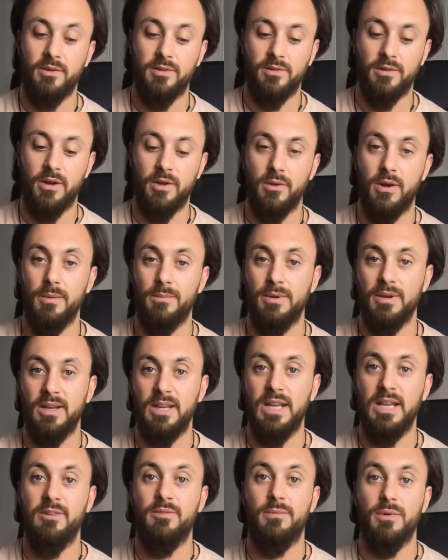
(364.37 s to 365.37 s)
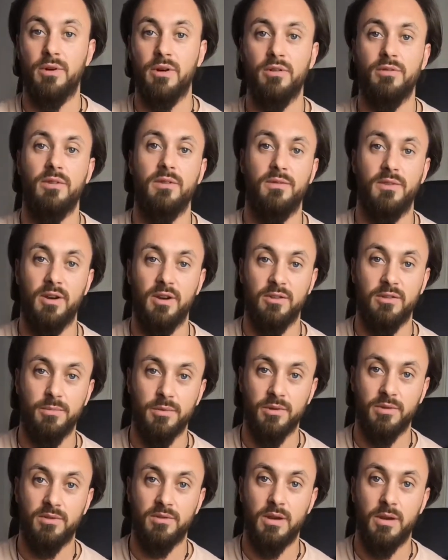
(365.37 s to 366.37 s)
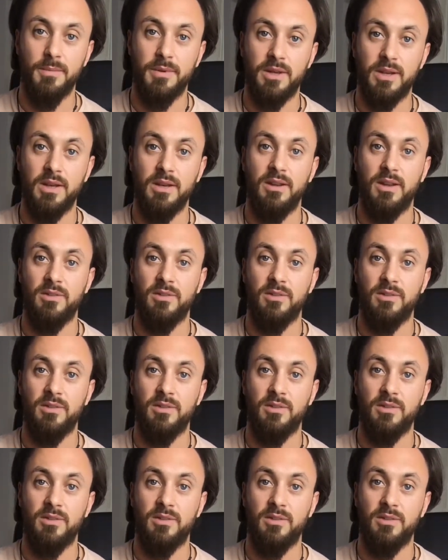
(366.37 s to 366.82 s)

So I believe because the vertebra is coming in,